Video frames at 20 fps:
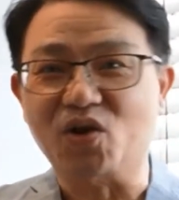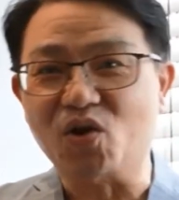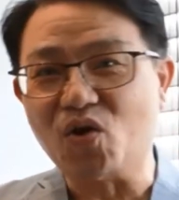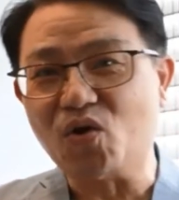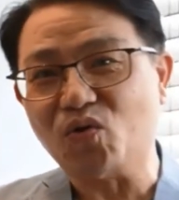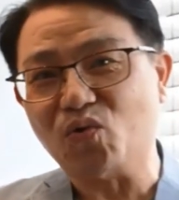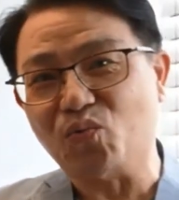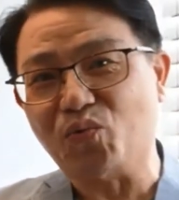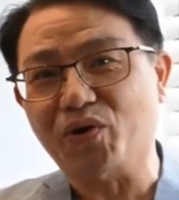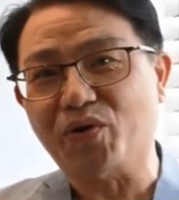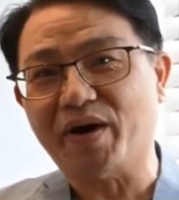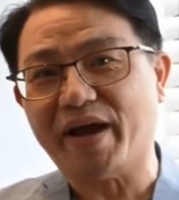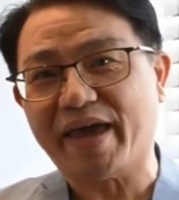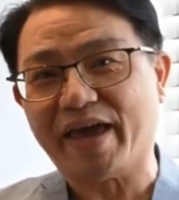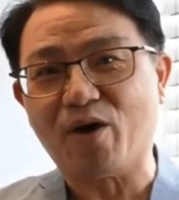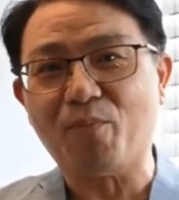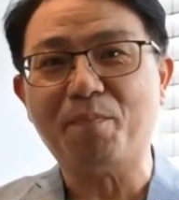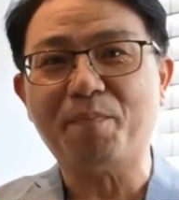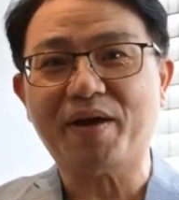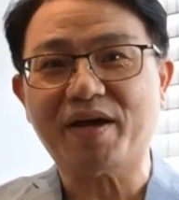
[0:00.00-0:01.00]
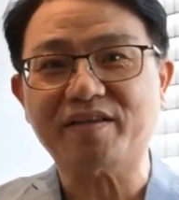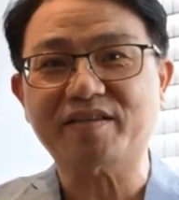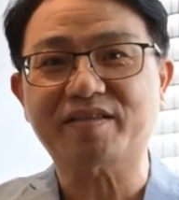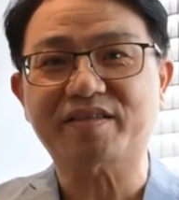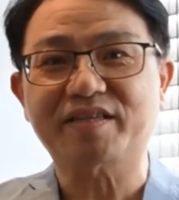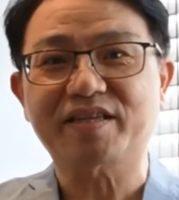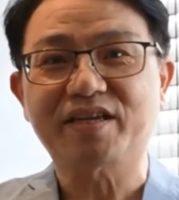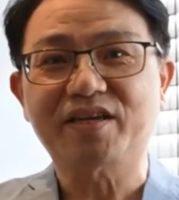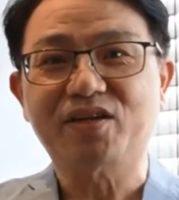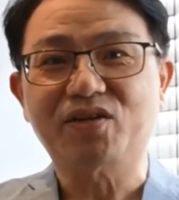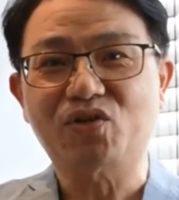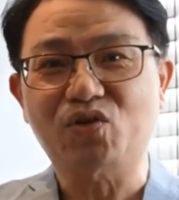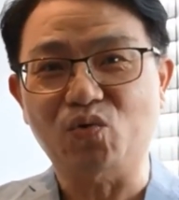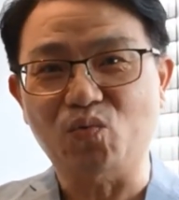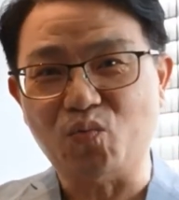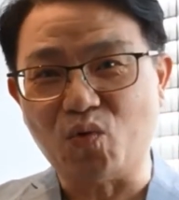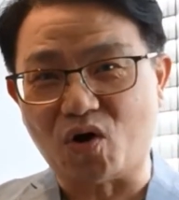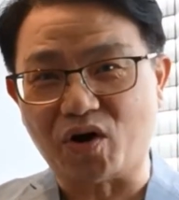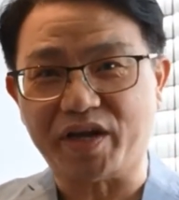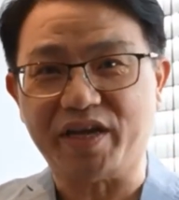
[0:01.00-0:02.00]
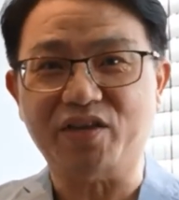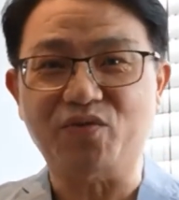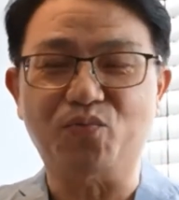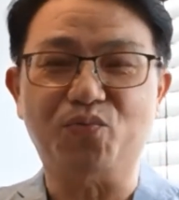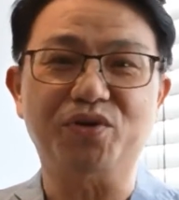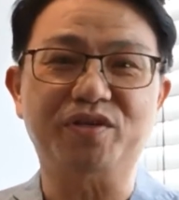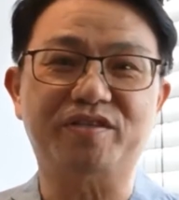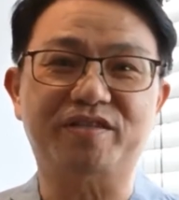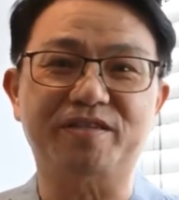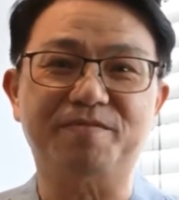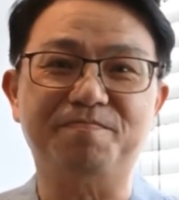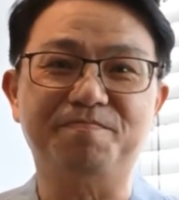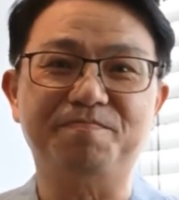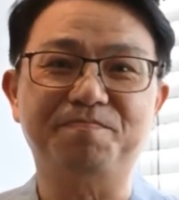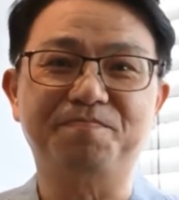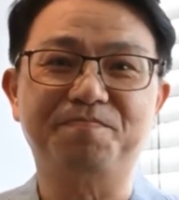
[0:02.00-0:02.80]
Lord will help us to walk in wisdom,